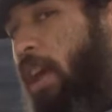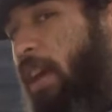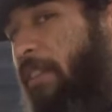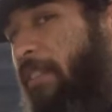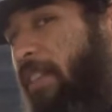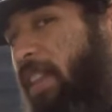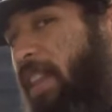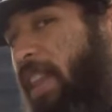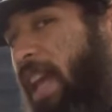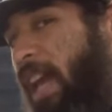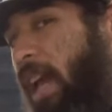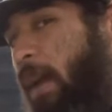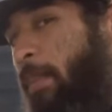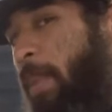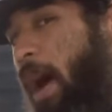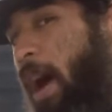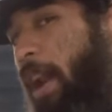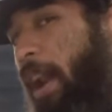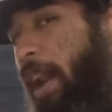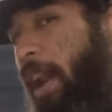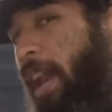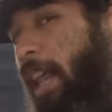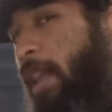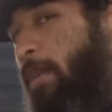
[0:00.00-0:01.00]
If you think
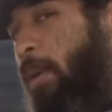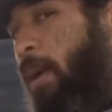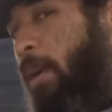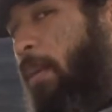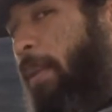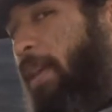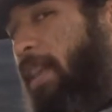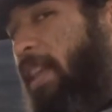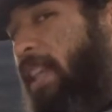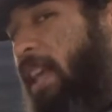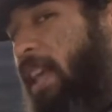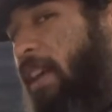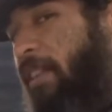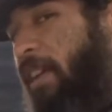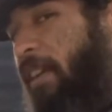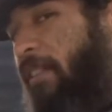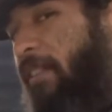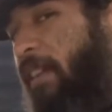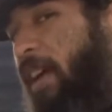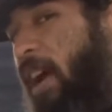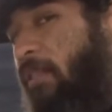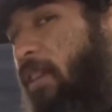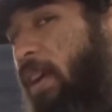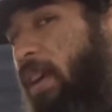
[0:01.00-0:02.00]
about it, that's probably about
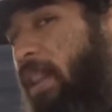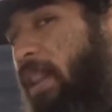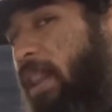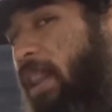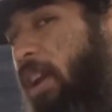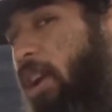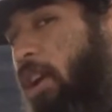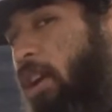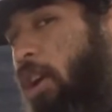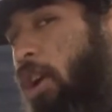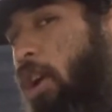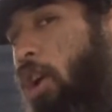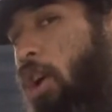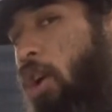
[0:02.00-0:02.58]
75 right there.